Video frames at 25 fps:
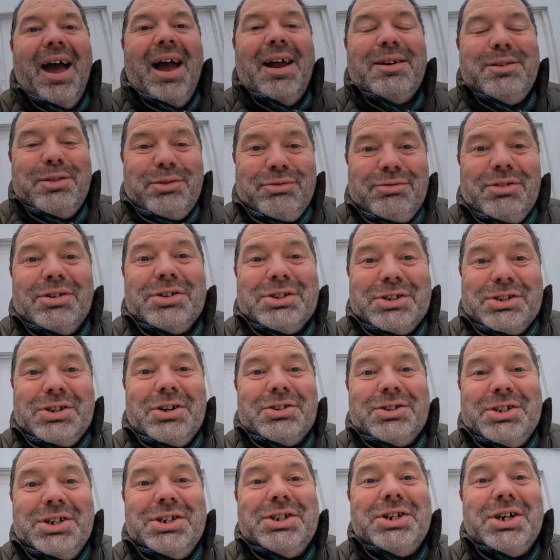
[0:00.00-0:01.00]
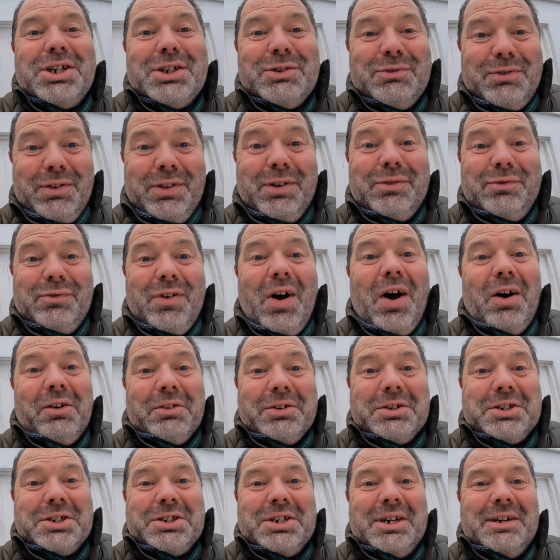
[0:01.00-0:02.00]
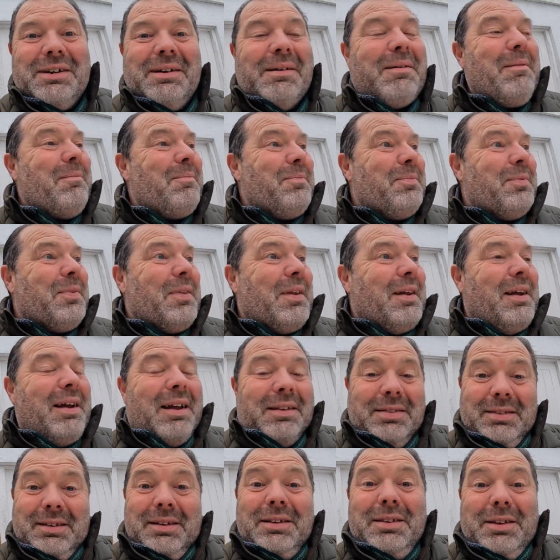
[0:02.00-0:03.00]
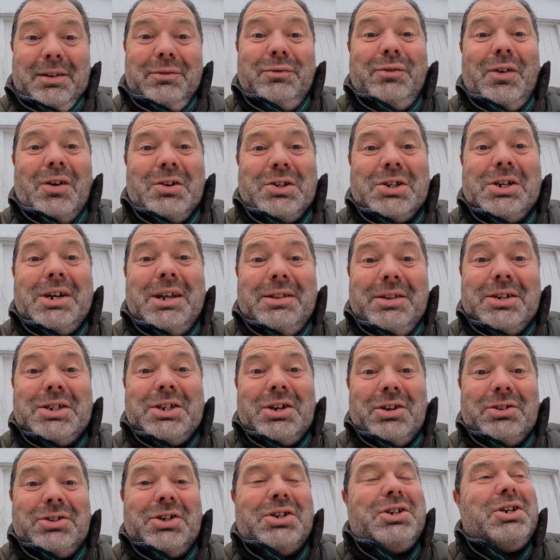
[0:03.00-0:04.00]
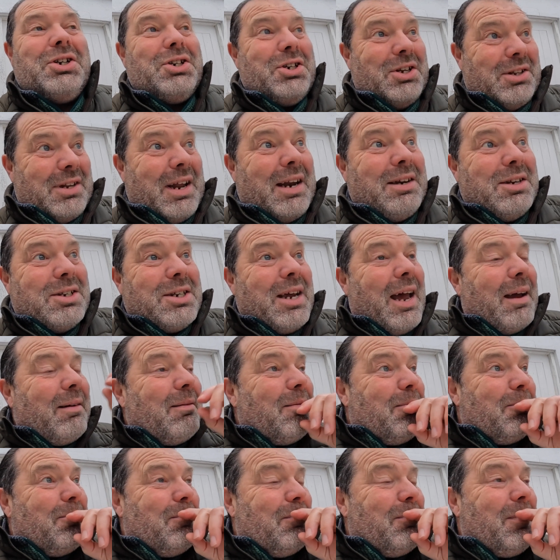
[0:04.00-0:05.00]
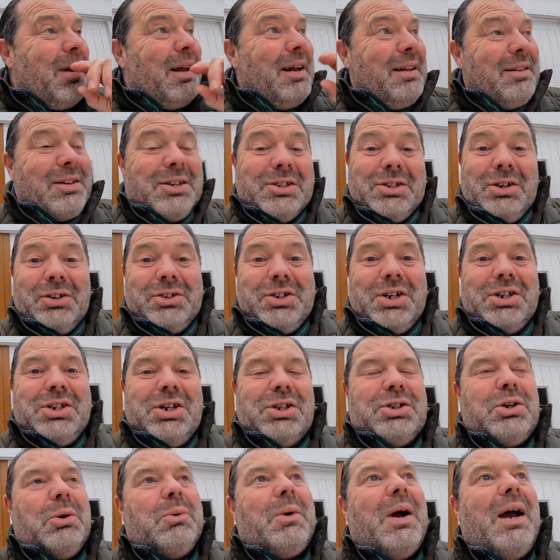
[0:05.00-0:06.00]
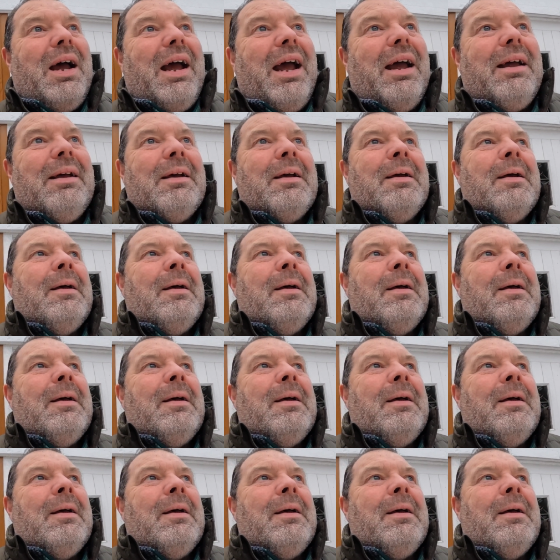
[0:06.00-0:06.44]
and throw sausages for the fox, and the fox would eat the sausages and then take the sausages away.